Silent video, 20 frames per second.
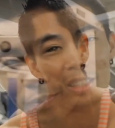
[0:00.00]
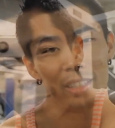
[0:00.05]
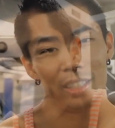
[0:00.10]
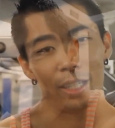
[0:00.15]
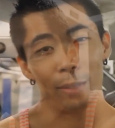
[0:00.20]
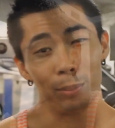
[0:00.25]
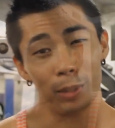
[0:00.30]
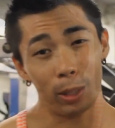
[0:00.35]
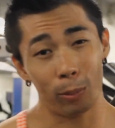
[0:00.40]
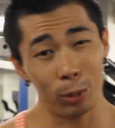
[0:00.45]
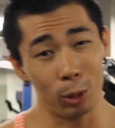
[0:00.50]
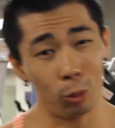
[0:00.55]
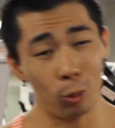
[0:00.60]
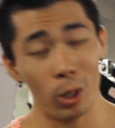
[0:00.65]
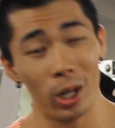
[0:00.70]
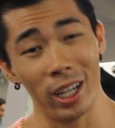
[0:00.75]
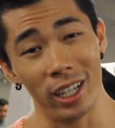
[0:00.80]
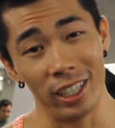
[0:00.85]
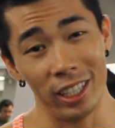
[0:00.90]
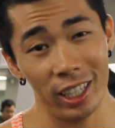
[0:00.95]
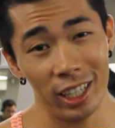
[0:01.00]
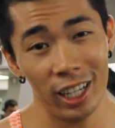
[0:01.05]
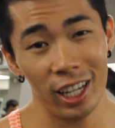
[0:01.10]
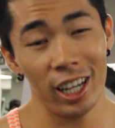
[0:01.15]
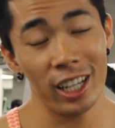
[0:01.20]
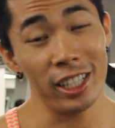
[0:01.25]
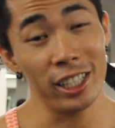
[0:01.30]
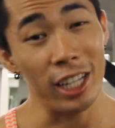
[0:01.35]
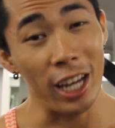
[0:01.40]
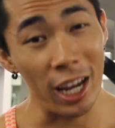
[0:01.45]
Tip number
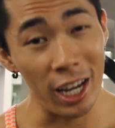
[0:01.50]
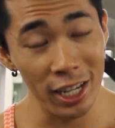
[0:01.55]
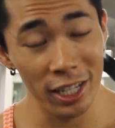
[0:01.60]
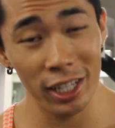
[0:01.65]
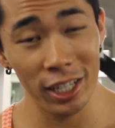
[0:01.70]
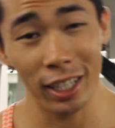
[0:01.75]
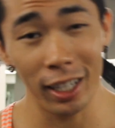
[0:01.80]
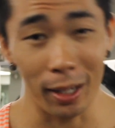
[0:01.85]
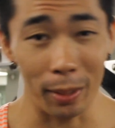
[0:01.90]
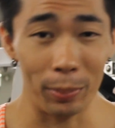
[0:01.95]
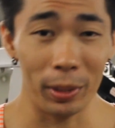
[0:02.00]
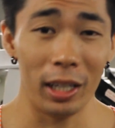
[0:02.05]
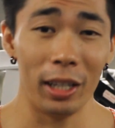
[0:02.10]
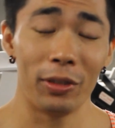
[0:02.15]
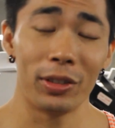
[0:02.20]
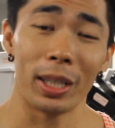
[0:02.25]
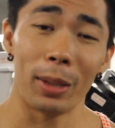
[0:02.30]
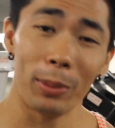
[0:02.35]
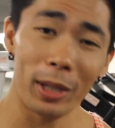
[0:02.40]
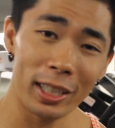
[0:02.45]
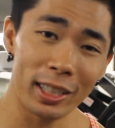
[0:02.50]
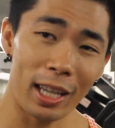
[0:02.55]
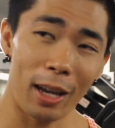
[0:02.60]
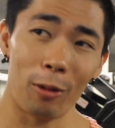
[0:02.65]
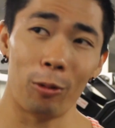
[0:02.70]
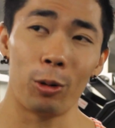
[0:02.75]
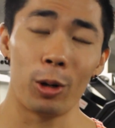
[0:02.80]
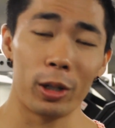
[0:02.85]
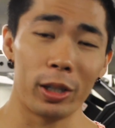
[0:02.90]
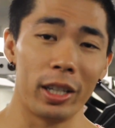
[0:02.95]
1, change it up. If something's
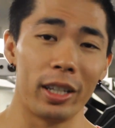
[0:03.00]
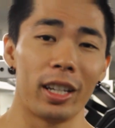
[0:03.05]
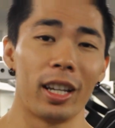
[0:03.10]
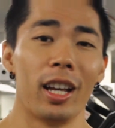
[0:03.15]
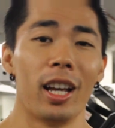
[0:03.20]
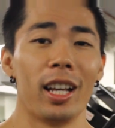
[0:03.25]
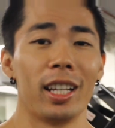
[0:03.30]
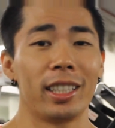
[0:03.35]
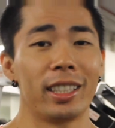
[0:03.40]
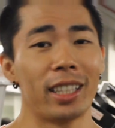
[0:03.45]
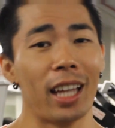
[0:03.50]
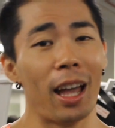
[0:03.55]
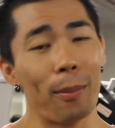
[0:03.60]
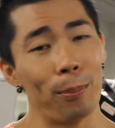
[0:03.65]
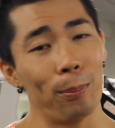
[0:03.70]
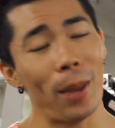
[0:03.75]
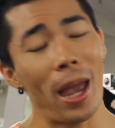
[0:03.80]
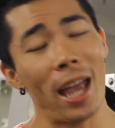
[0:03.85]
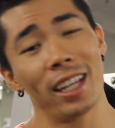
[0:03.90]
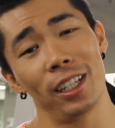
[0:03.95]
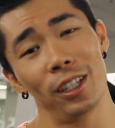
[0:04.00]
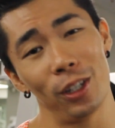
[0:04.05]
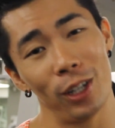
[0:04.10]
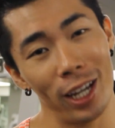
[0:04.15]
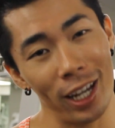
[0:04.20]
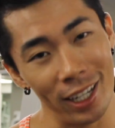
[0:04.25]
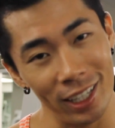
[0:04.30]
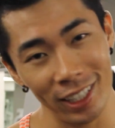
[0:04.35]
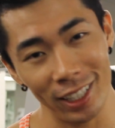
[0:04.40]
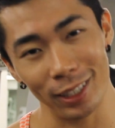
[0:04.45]
not working, stop banging your
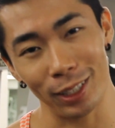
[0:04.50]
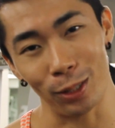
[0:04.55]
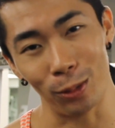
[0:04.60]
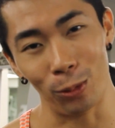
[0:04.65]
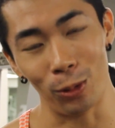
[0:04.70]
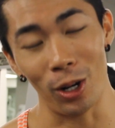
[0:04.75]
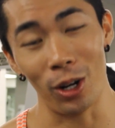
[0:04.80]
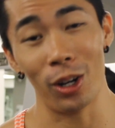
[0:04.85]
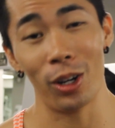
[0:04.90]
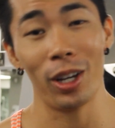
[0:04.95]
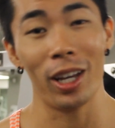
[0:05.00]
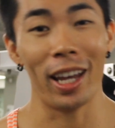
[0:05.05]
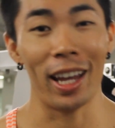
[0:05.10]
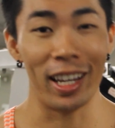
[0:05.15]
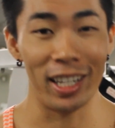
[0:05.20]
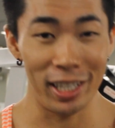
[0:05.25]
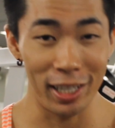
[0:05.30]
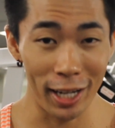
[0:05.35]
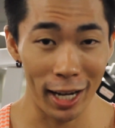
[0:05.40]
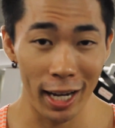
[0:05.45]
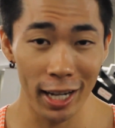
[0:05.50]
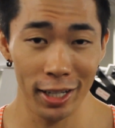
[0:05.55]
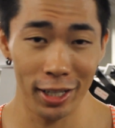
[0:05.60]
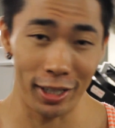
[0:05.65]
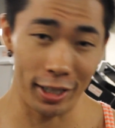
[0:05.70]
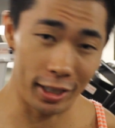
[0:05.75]
head against the wall and change